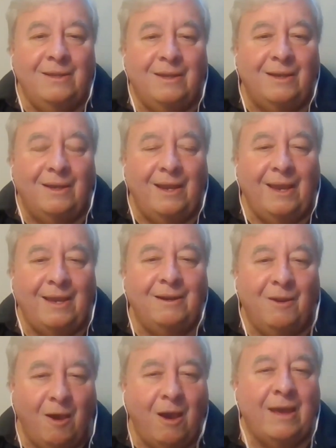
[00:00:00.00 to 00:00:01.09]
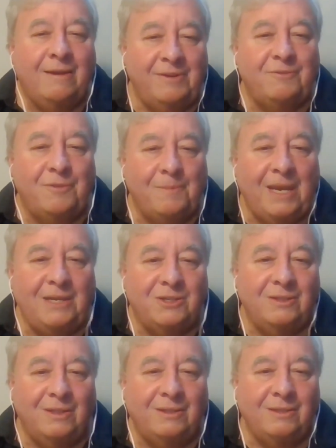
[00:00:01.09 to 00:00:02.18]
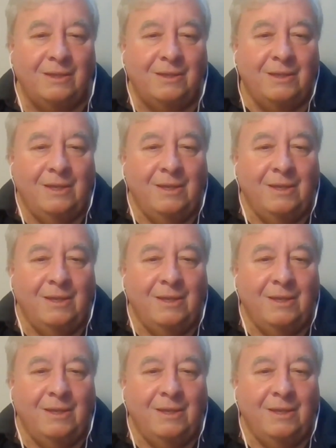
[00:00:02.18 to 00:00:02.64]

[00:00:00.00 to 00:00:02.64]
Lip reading: I had a lot of information that